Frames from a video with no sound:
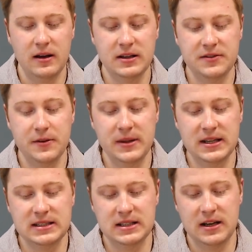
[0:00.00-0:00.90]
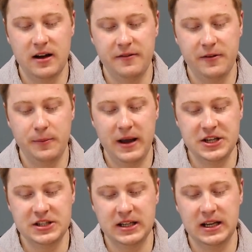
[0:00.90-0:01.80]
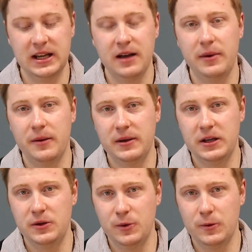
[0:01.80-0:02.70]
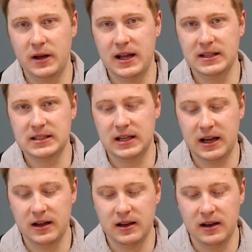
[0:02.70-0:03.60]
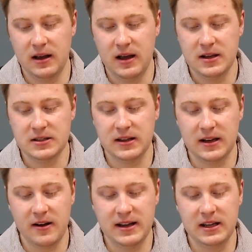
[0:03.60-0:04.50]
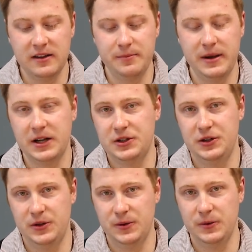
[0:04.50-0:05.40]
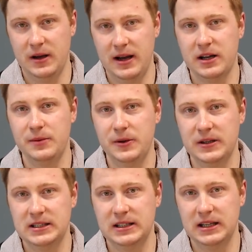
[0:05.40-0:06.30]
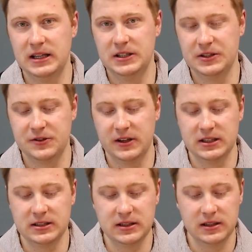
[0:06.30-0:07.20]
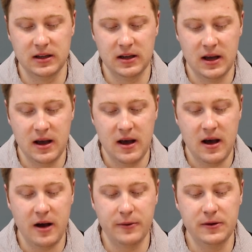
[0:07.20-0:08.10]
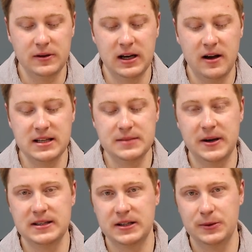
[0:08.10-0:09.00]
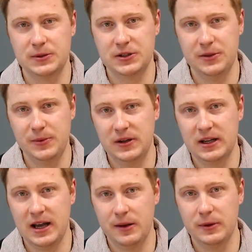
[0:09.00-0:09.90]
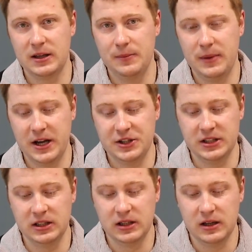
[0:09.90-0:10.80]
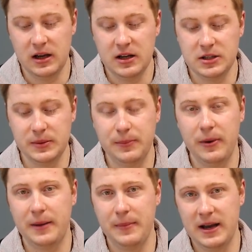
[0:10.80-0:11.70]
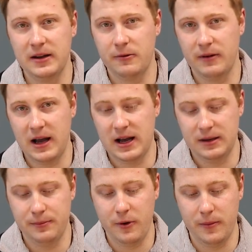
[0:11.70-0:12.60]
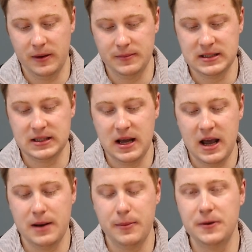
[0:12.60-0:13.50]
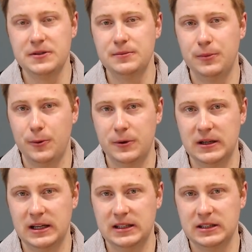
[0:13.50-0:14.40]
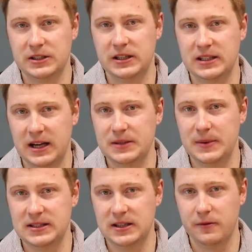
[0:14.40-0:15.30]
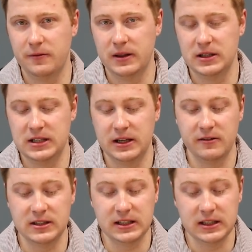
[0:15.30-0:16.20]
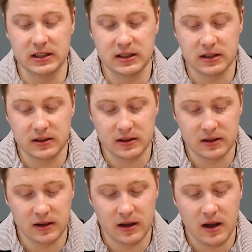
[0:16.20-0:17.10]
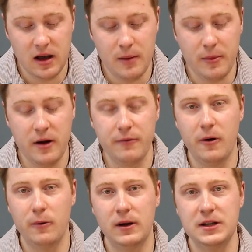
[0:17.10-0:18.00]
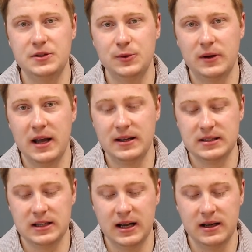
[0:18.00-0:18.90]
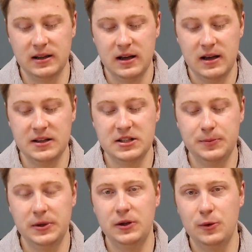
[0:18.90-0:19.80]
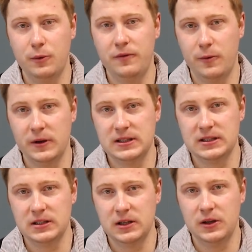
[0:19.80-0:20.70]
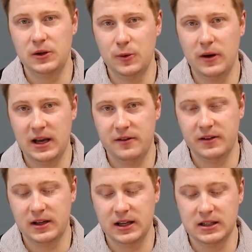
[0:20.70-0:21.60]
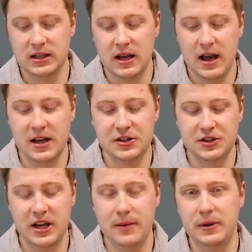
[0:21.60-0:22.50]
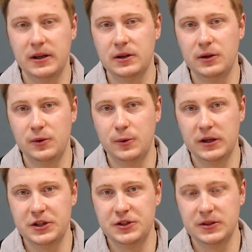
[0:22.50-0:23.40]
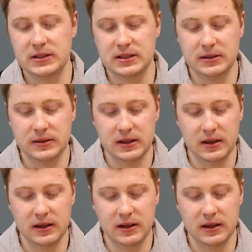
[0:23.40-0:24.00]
It is from this that I feel passionately about being your councillor so that I can give back to you, our community and district. I would utilise my skills to communicate with compassion, to be pragmatic regarding problems, and most importantly, to conduct myself with integrity. My role as your councillor is to be your voice, your advocate, and to champion your issues.